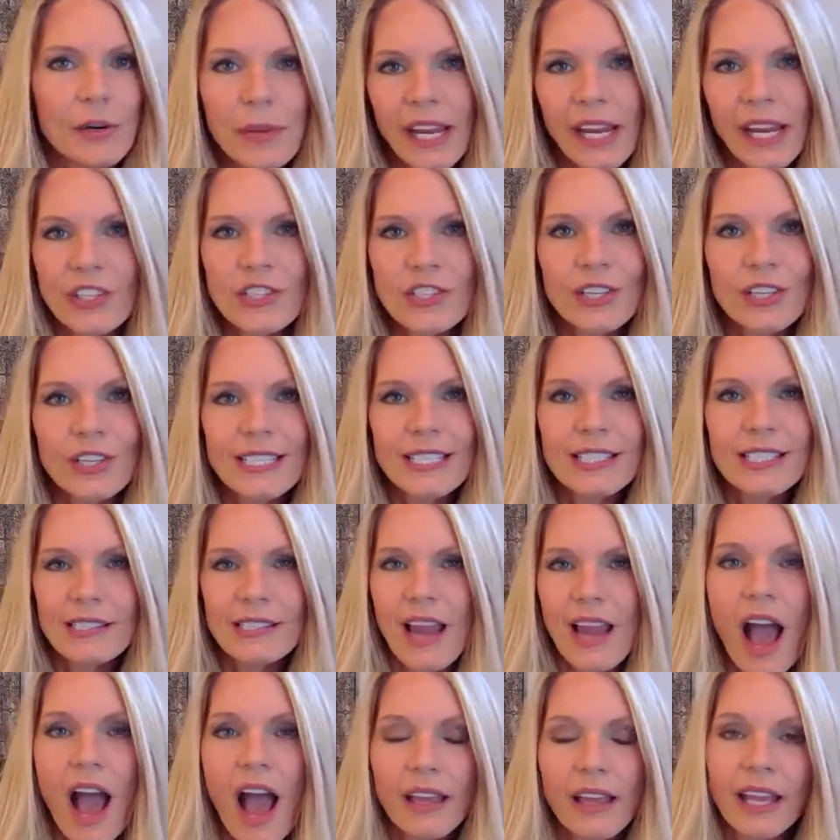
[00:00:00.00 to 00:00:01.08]
patient is
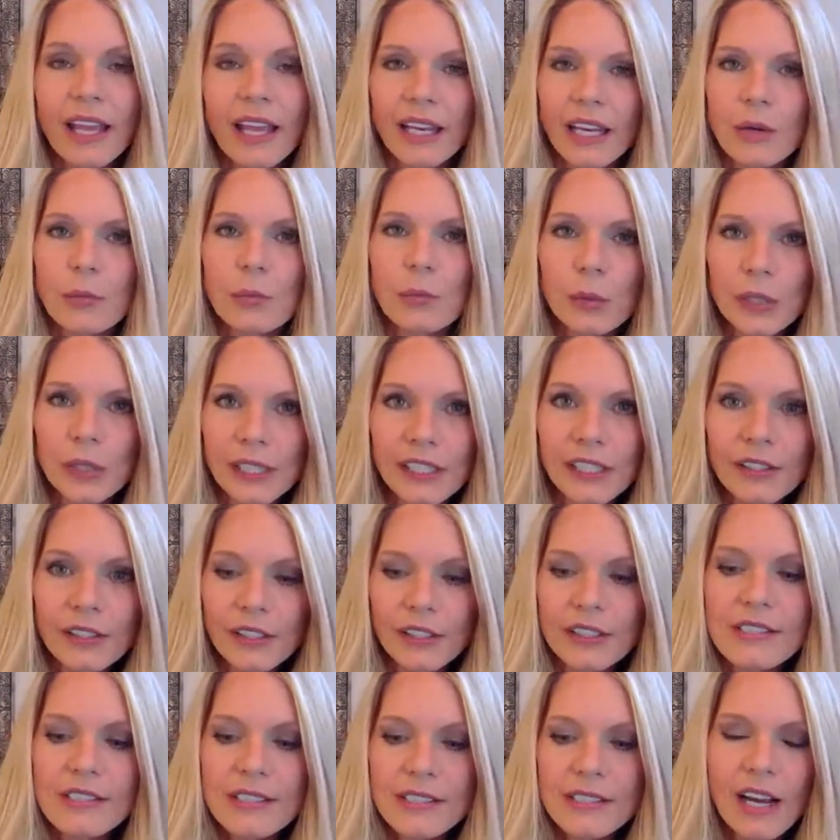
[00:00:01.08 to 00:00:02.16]
not getting really
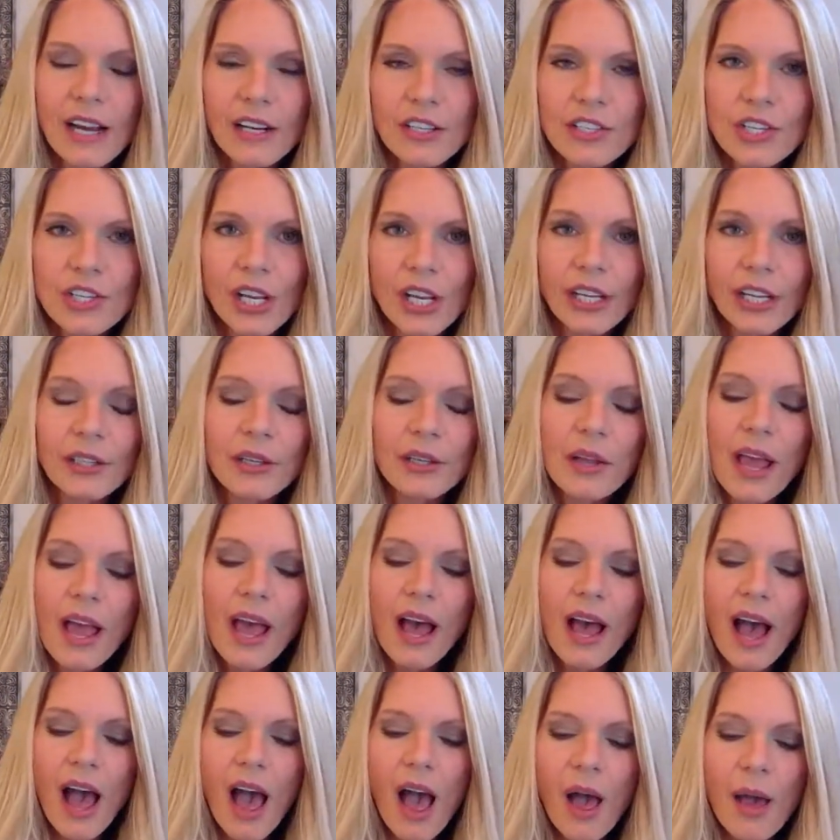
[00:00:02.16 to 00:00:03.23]
good suction.
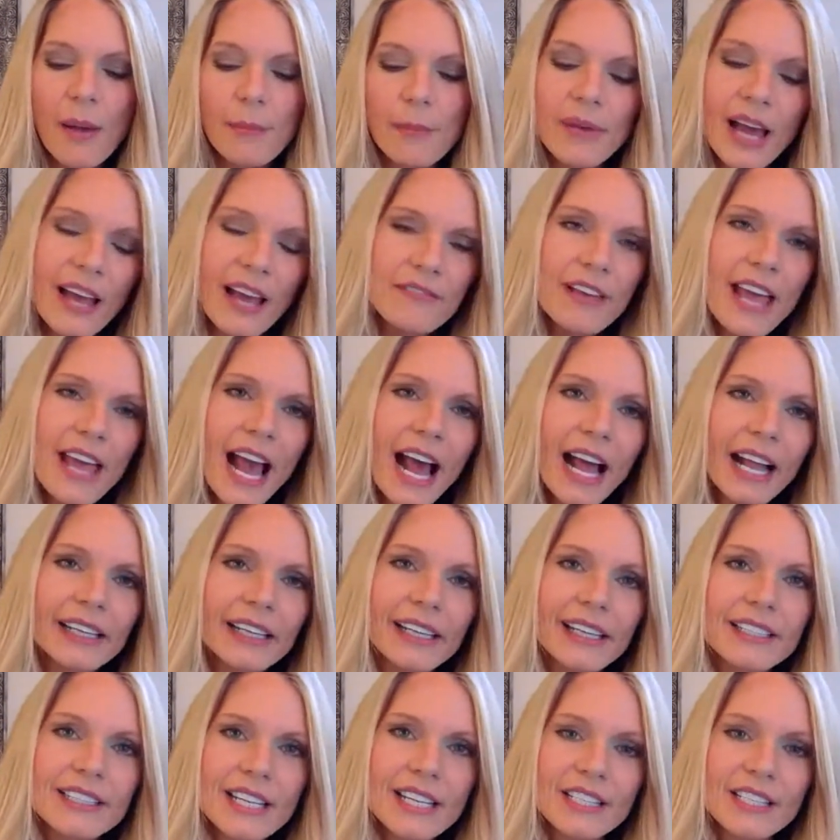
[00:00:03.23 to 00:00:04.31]
I've had
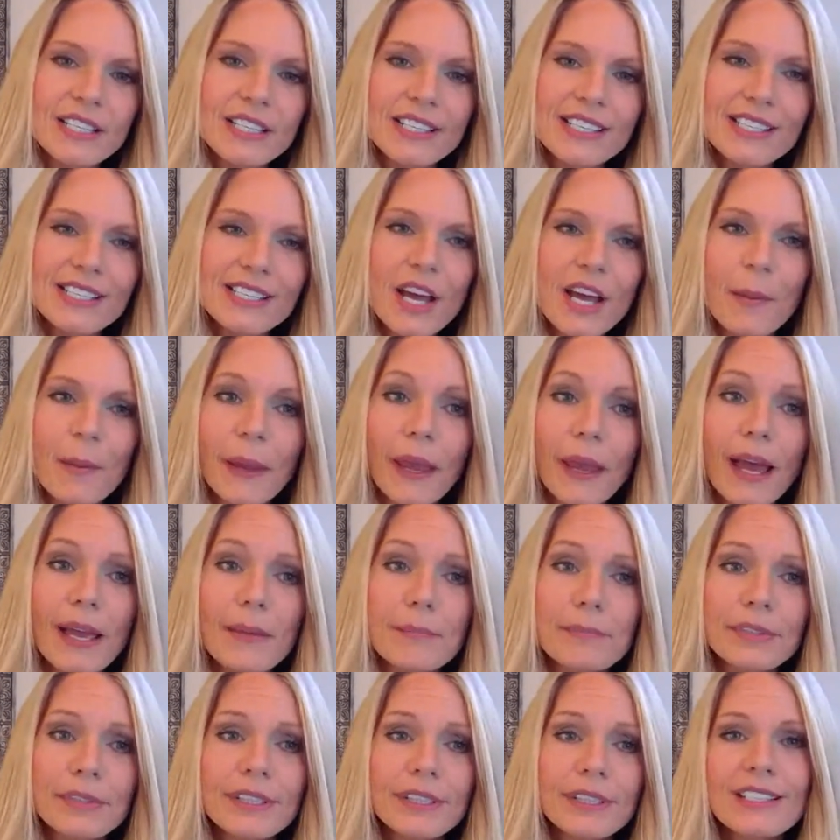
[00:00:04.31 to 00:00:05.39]
a dentist tell me,
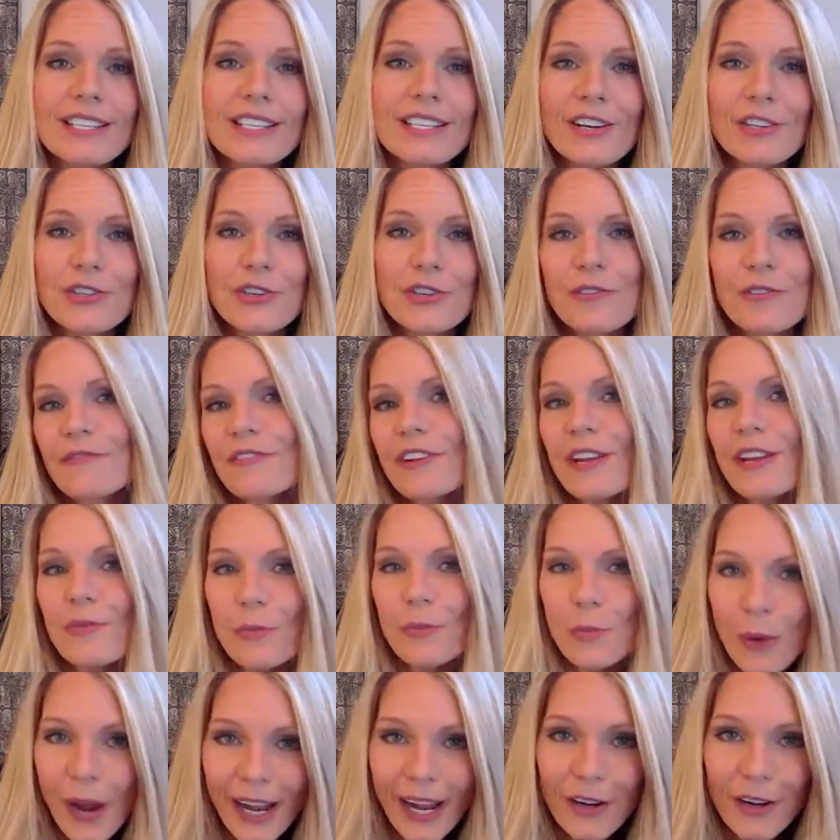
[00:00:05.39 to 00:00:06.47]
I put the
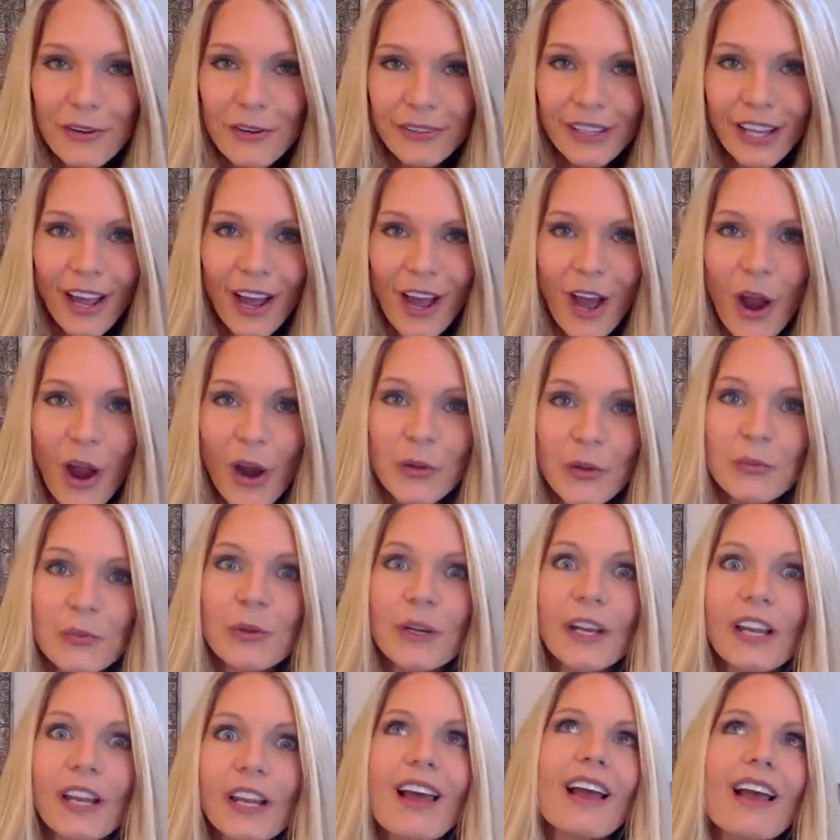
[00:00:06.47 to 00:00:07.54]
DenSureFit right over the hard
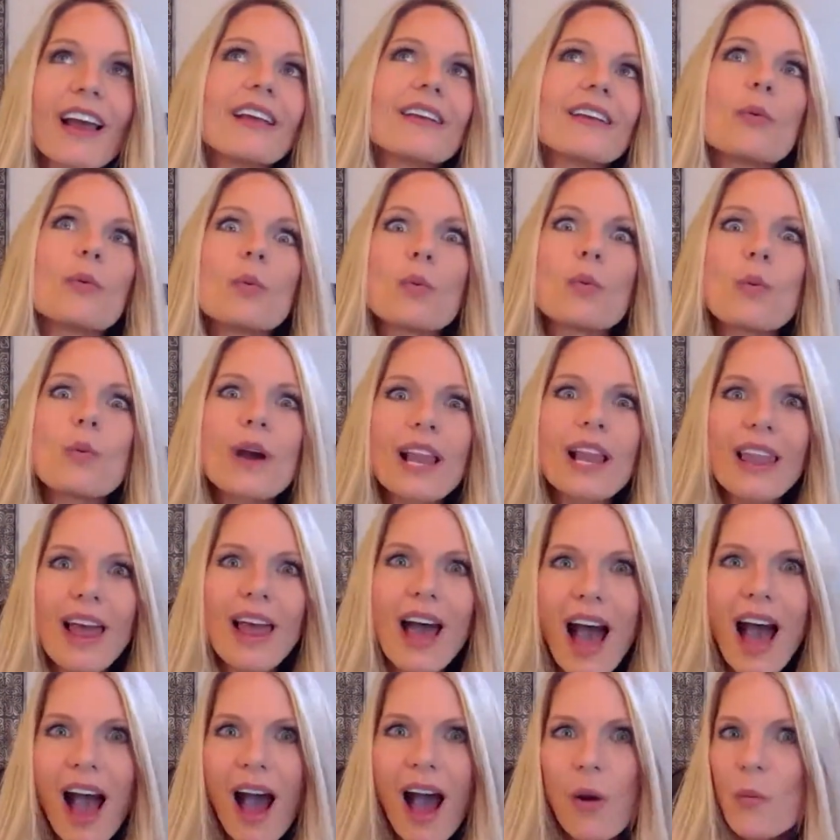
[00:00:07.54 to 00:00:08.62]
reline,
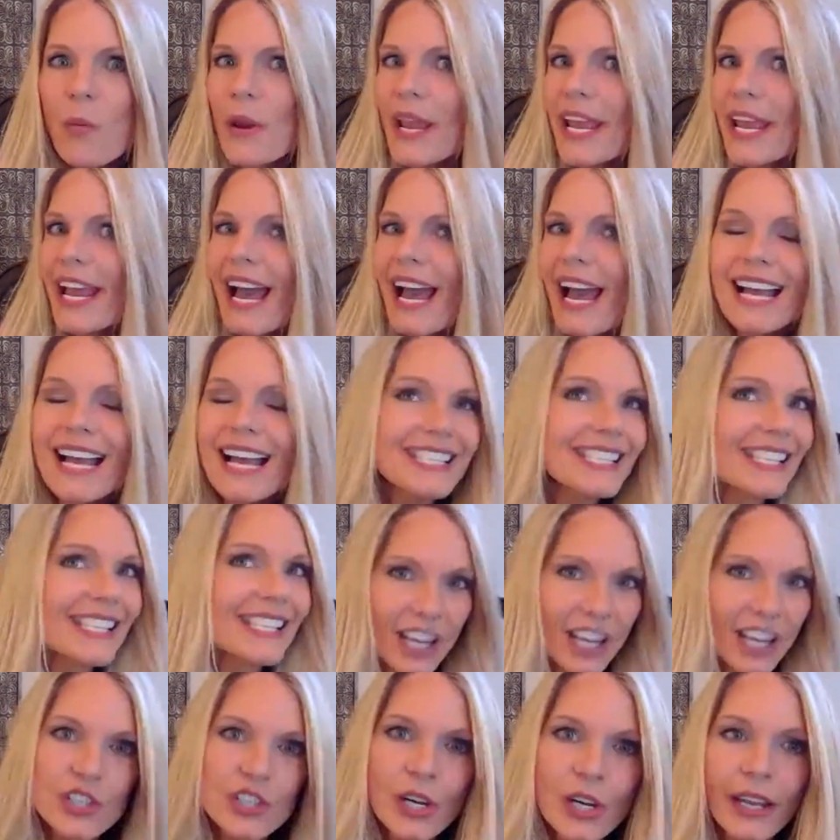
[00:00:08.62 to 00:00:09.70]
voila, we got
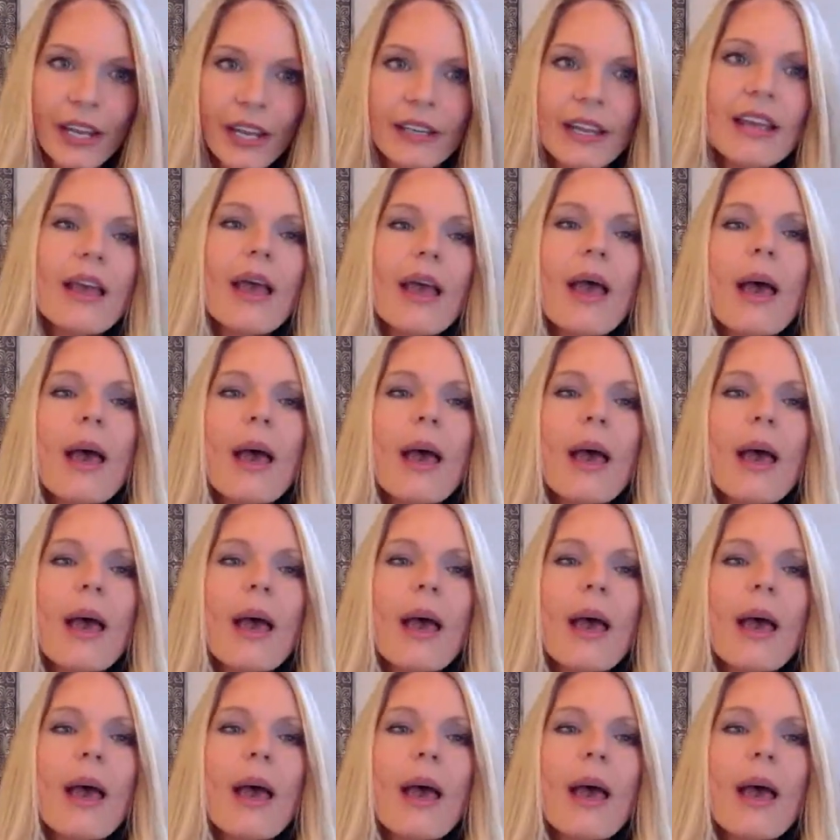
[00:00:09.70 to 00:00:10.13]
suction.